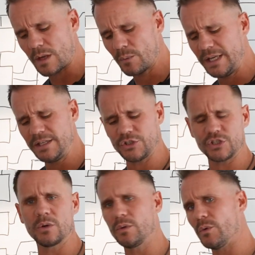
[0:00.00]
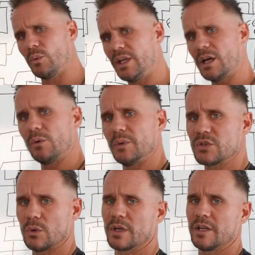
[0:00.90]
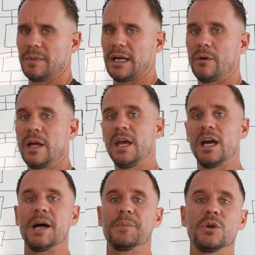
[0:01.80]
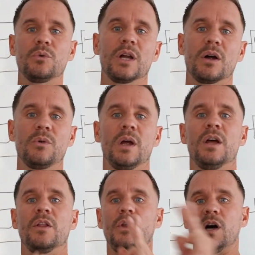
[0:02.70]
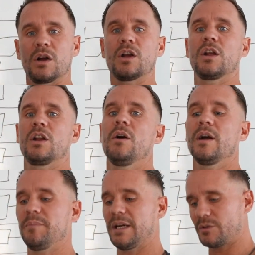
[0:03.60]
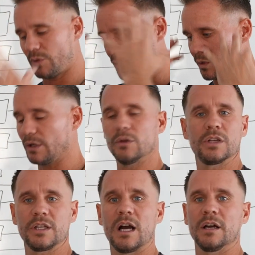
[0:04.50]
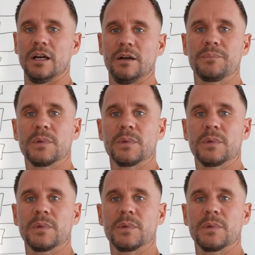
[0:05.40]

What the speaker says: We need to show them that we know what we're talking about, and we all know that our client base, we all want to look younger.